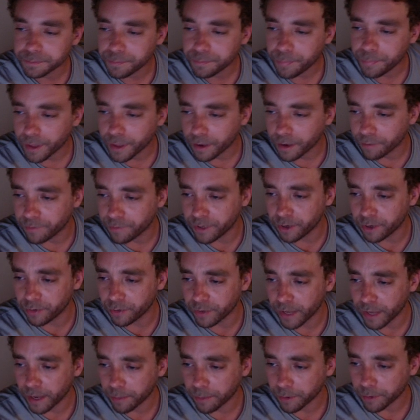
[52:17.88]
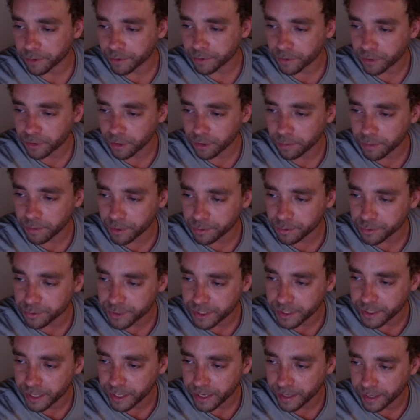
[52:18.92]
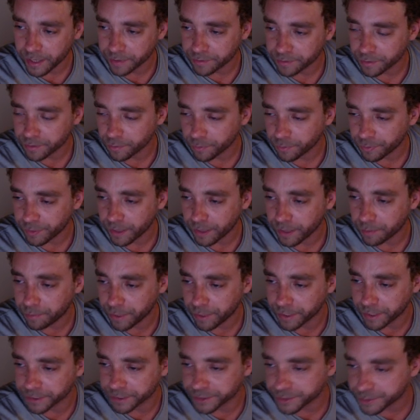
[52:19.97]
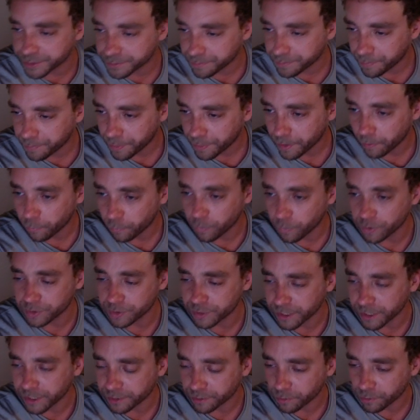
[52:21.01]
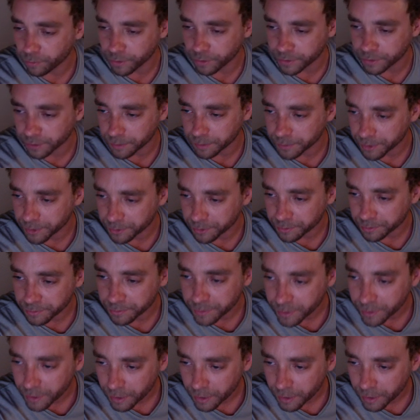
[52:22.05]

Video of the gamer, WTH with that pitch. Will Central, what's up, dude?